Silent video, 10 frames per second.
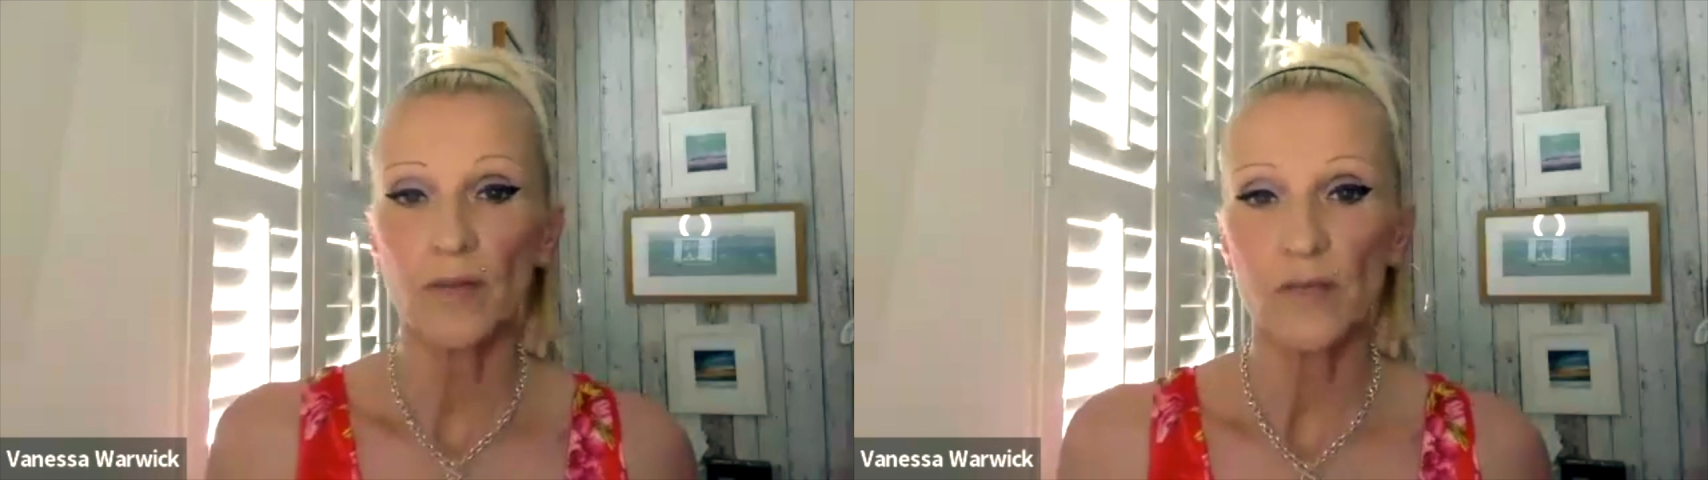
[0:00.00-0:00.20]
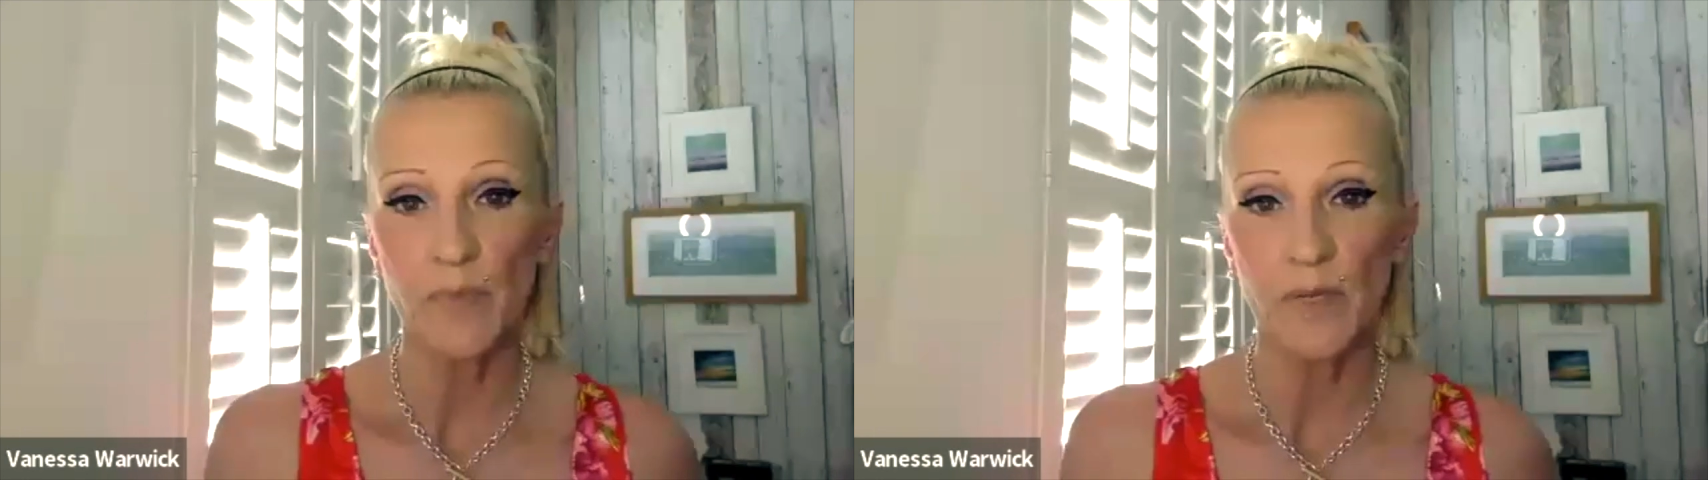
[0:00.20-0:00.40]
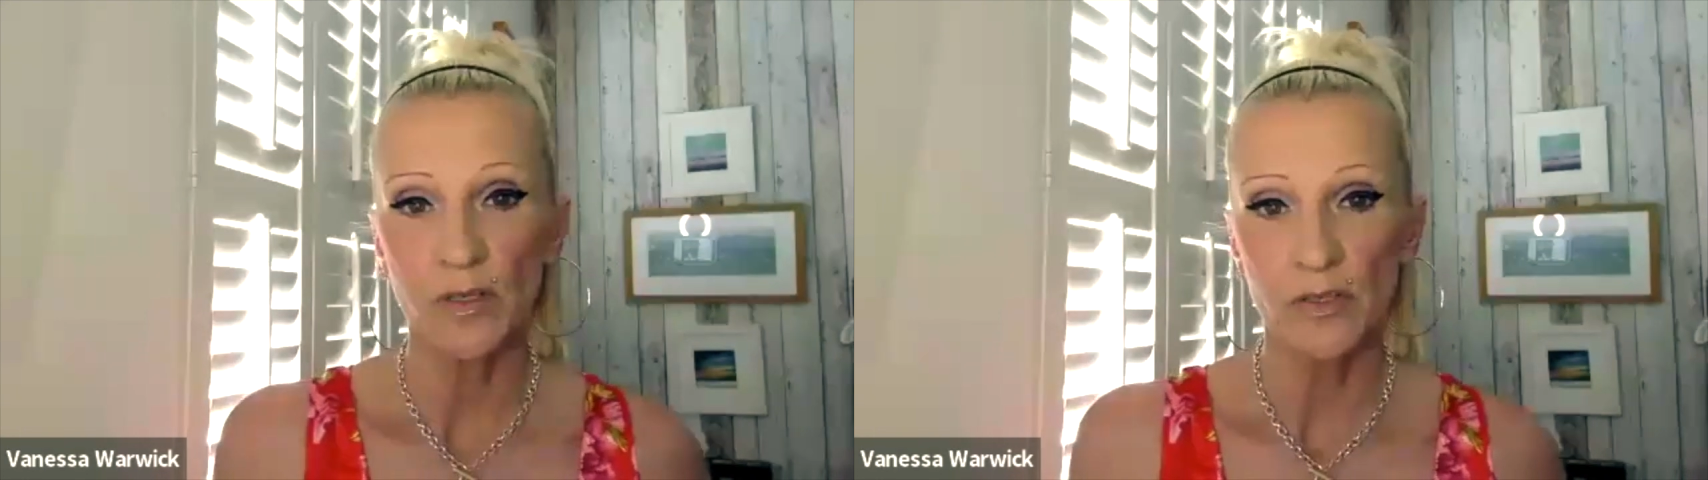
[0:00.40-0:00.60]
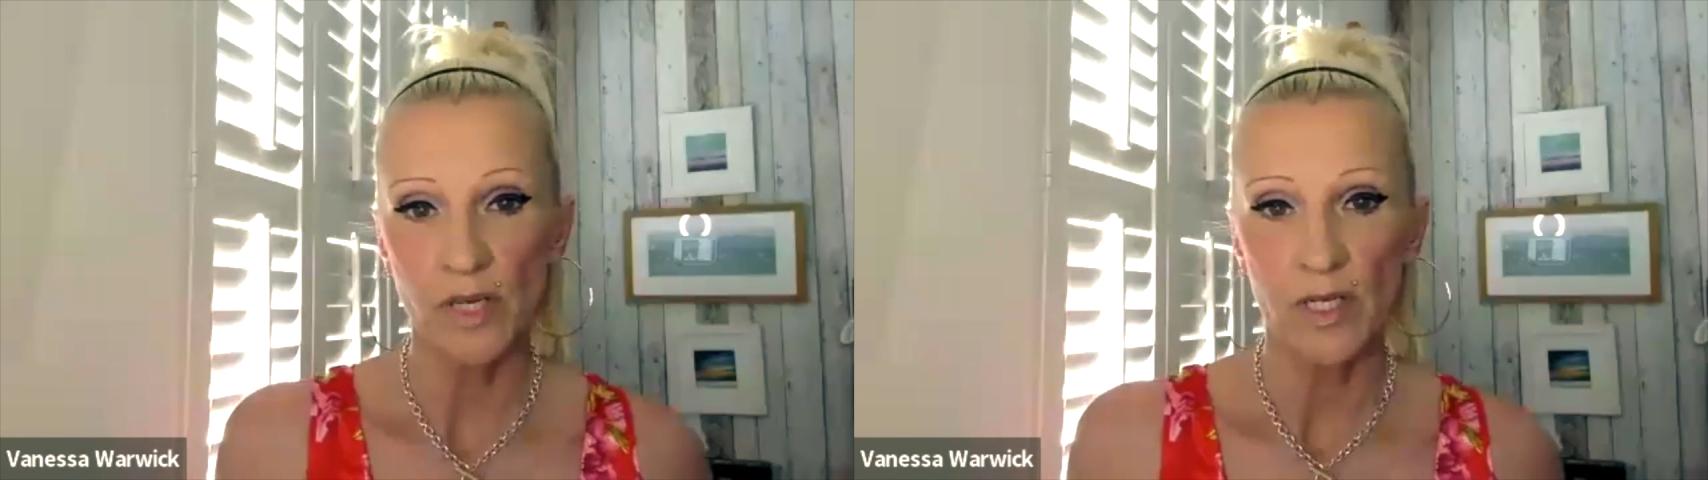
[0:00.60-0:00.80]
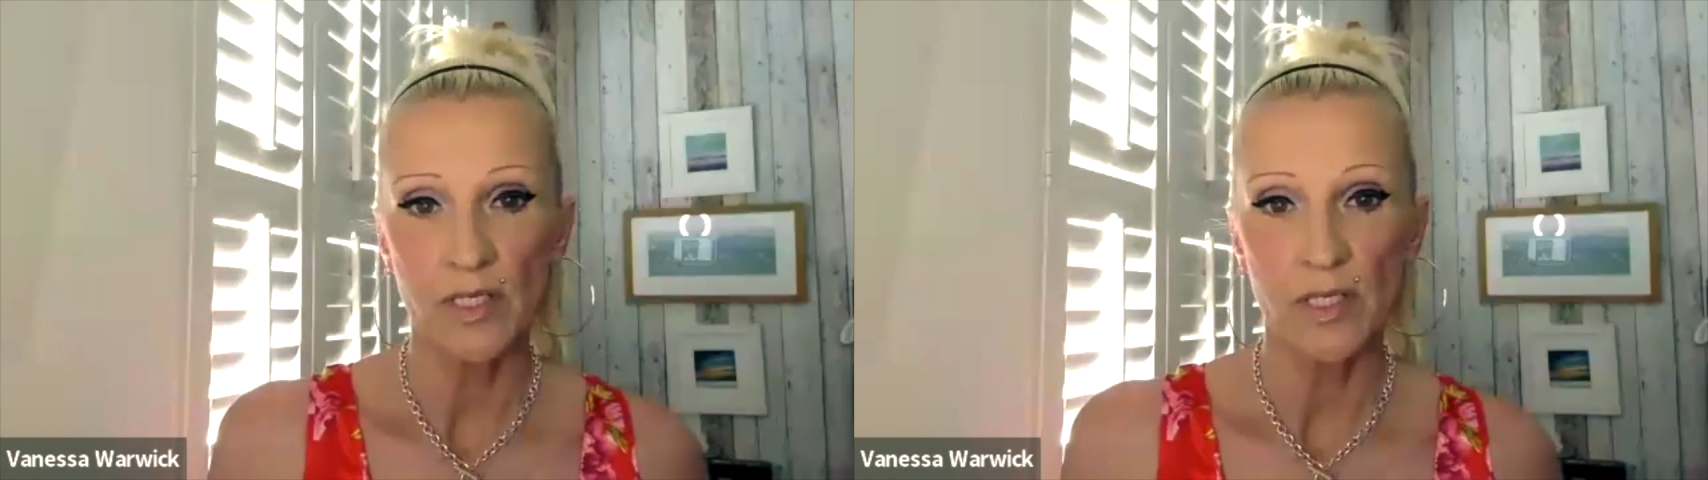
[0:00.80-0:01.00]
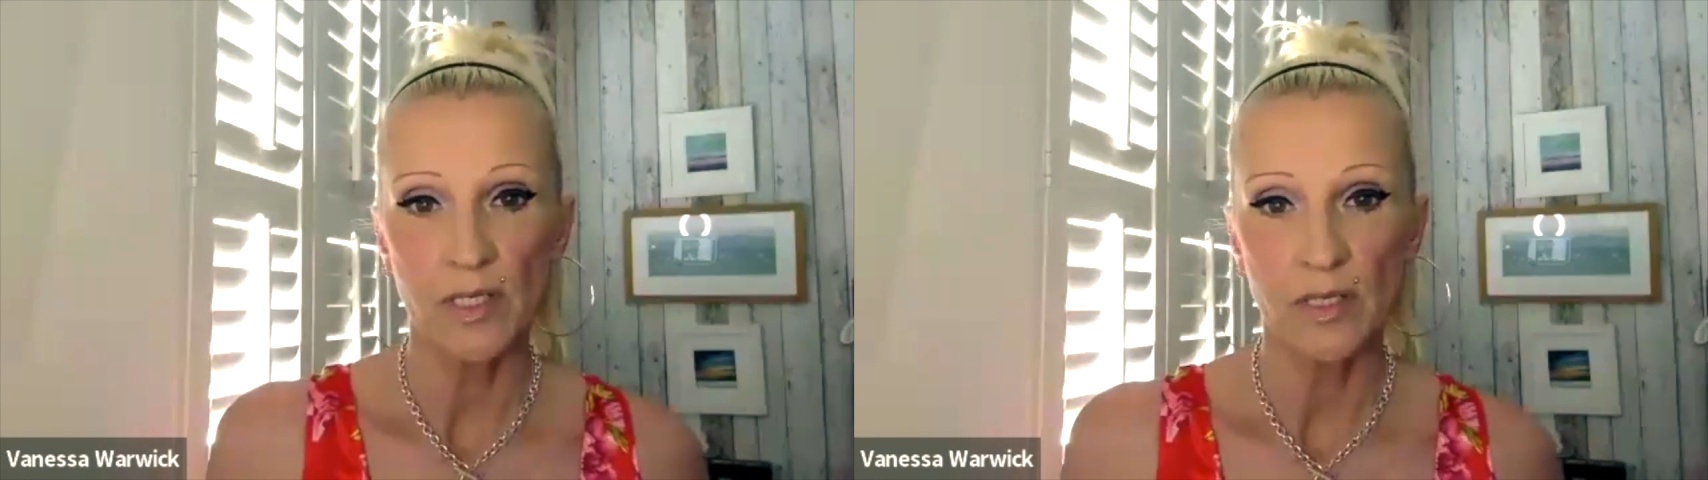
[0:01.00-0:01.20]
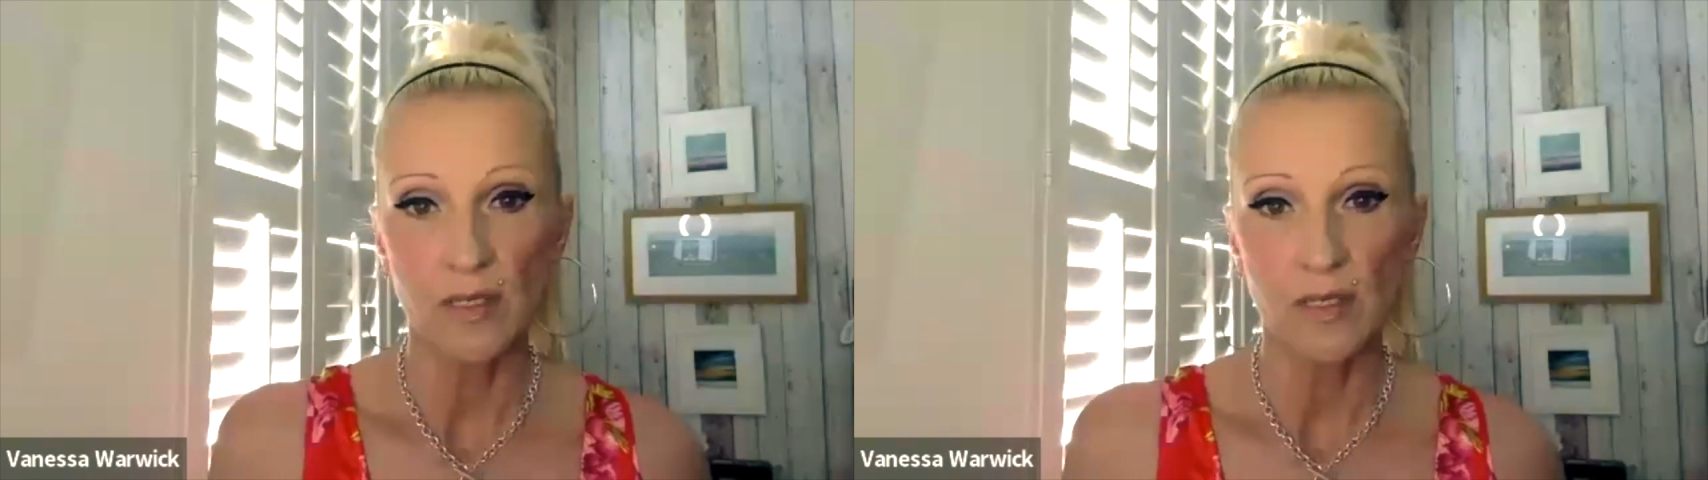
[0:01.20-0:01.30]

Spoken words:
that's been trending